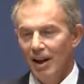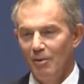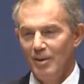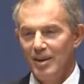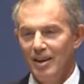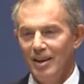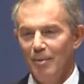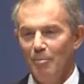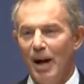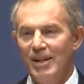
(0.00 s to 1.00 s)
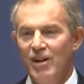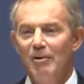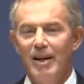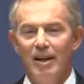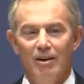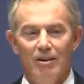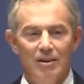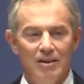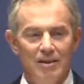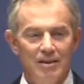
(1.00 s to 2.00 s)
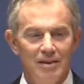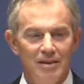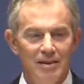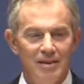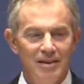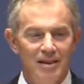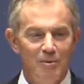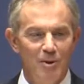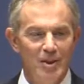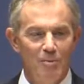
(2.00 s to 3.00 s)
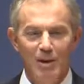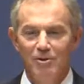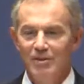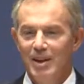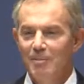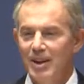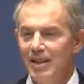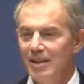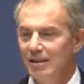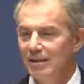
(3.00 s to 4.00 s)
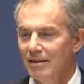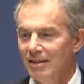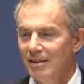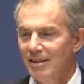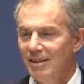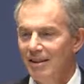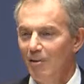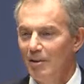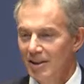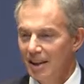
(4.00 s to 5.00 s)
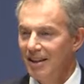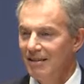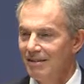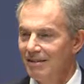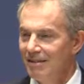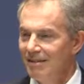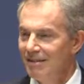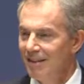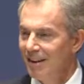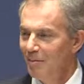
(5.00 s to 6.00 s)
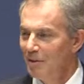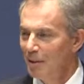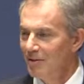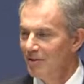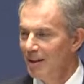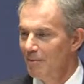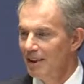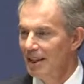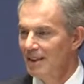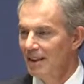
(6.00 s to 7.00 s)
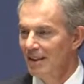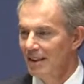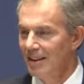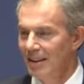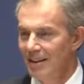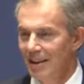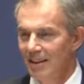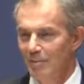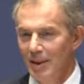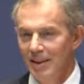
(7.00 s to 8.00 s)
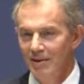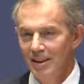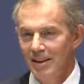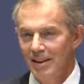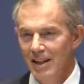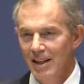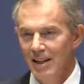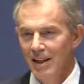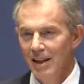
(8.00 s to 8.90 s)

was by Jericho. There was the Mount of Temptation. So I was taken up the Mount of Temptation. I think they take the political leaders there.